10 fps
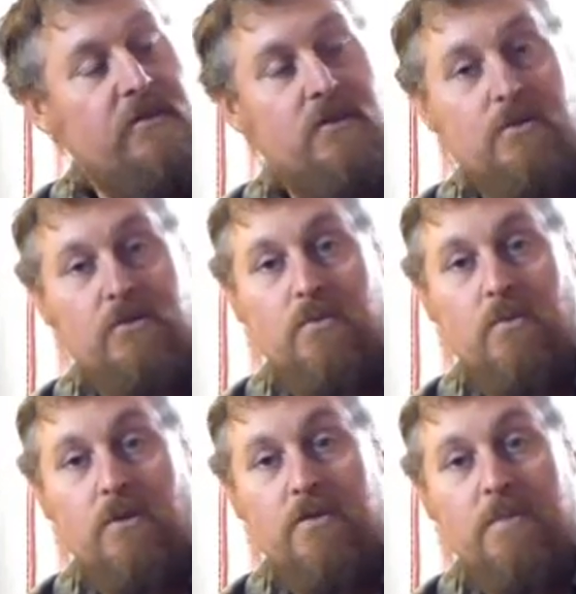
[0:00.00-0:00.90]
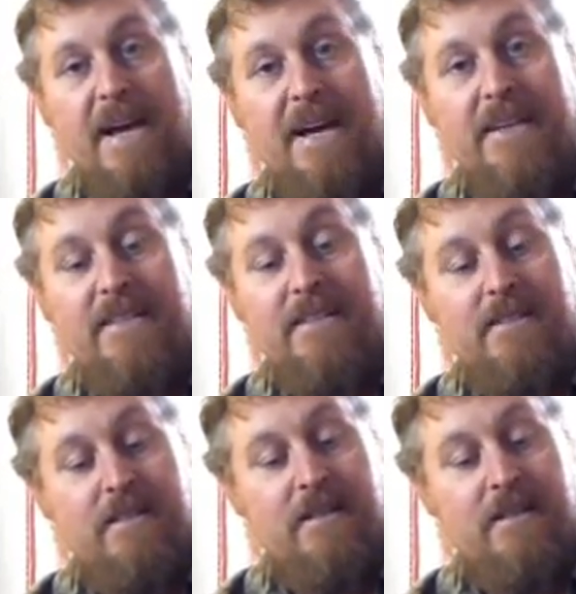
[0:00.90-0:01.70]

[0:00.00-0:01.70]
used worse packs.